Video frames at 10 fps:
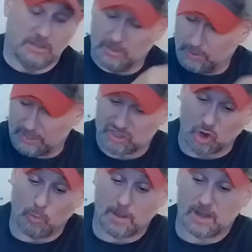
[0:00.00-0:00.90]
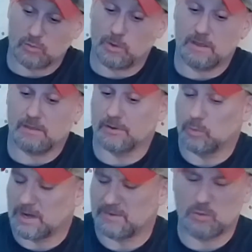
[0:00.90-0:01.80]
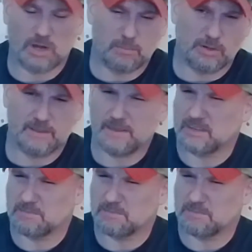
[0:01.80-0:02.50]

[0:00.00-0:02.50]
you can put your scope on with, or whatever you want to put in there.